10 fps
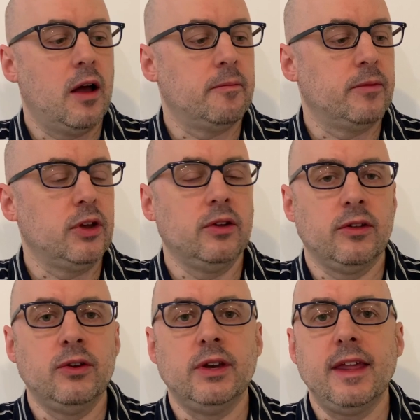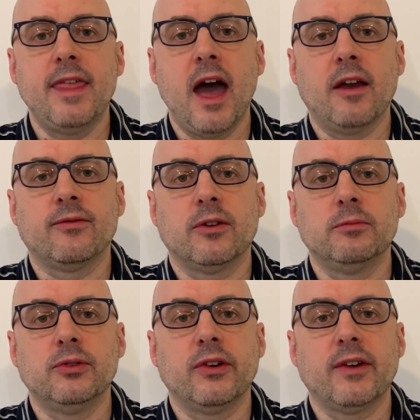You need that for
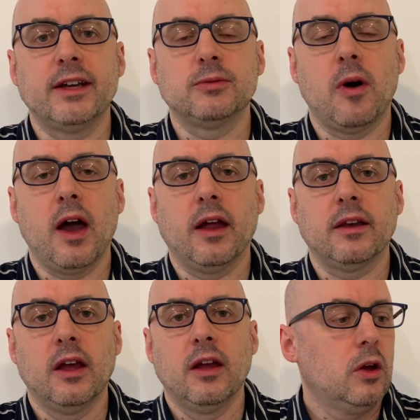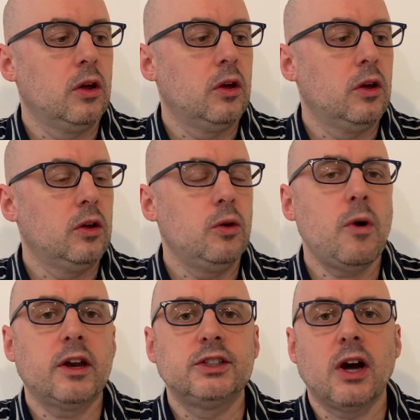brewing rice wine. You
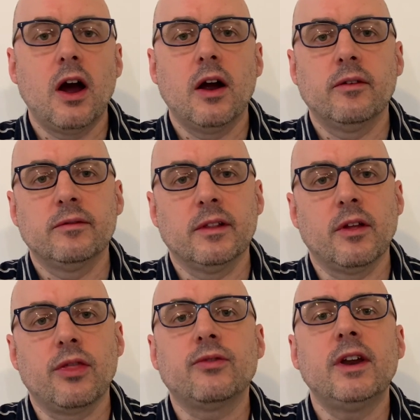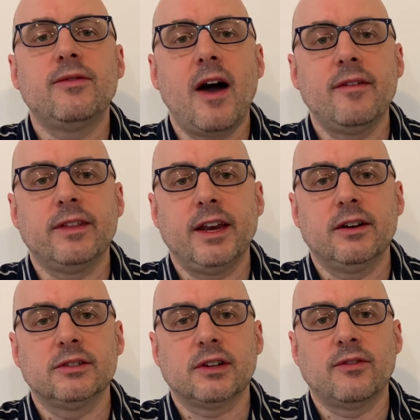want a jar 3 to 5
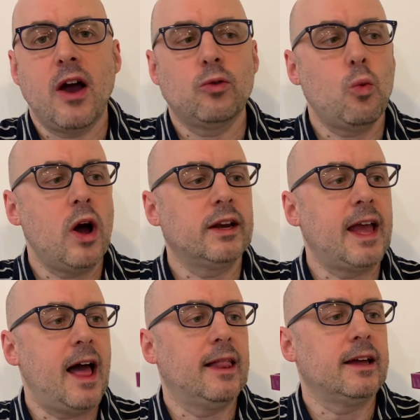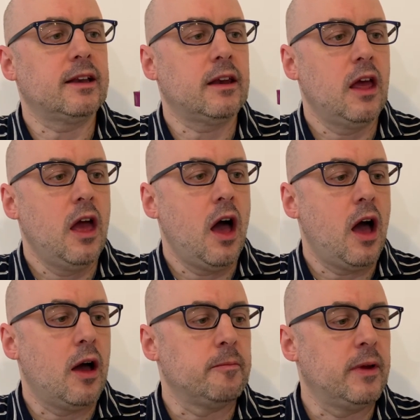liters, around 1 gallon.
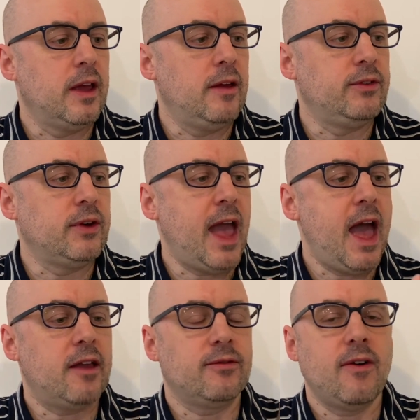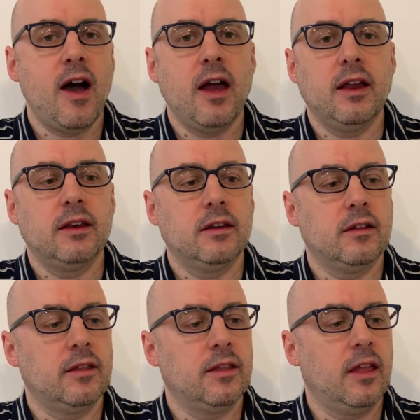If you can't find
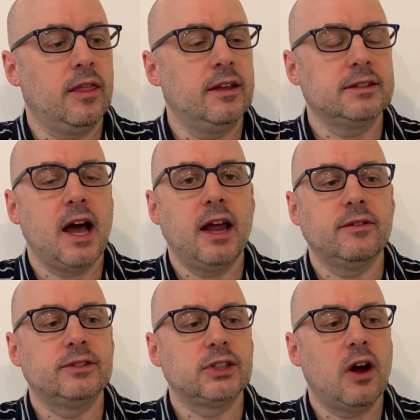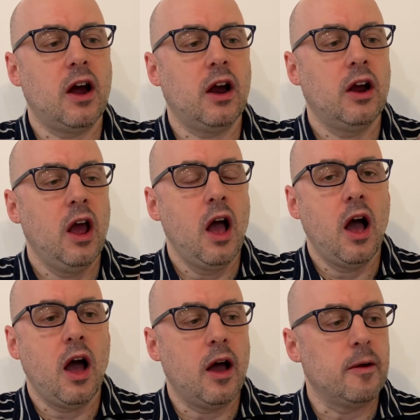this kind of jar,
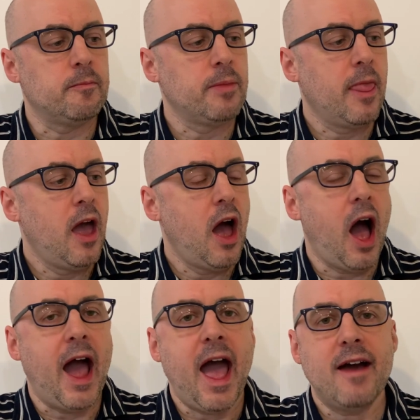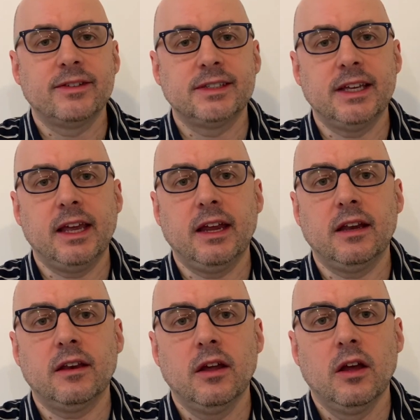I have
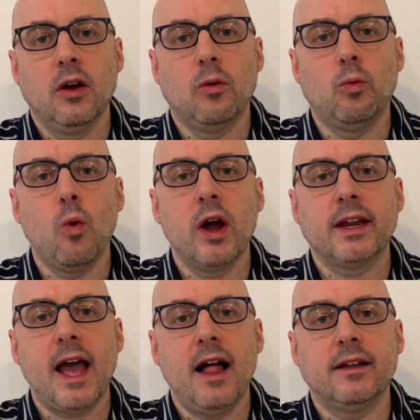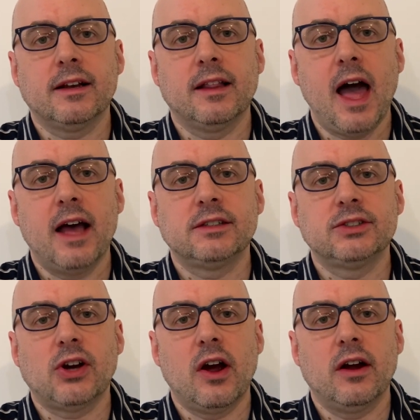seen 1 gallon glass
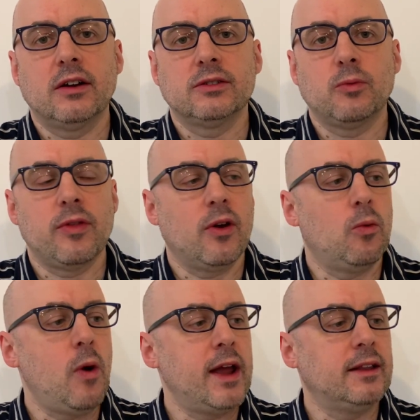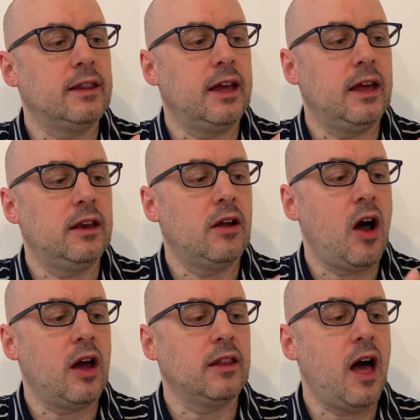jars with a white lid
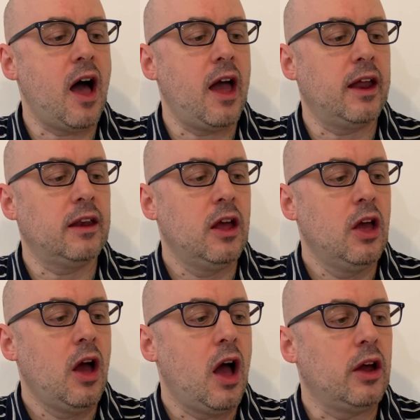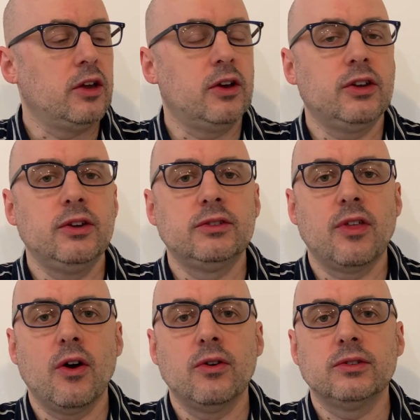online. You could use
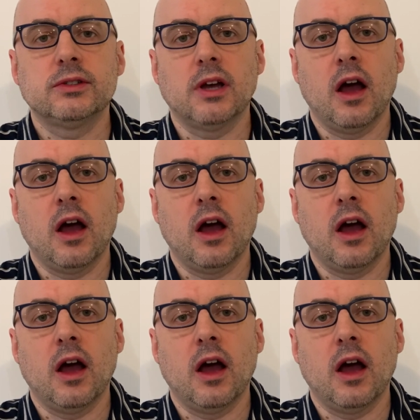those.